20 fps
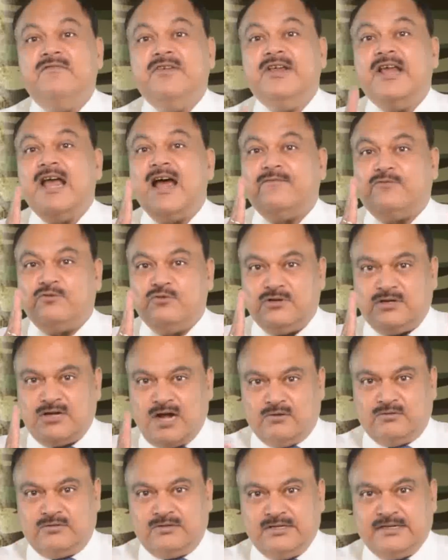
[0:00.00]
we have
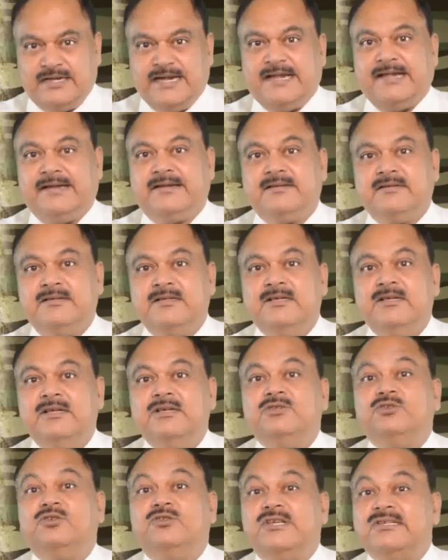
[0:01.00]
to get it.
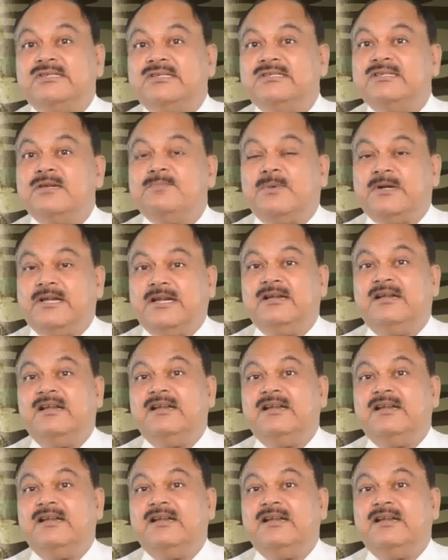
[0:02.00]
So this is a particular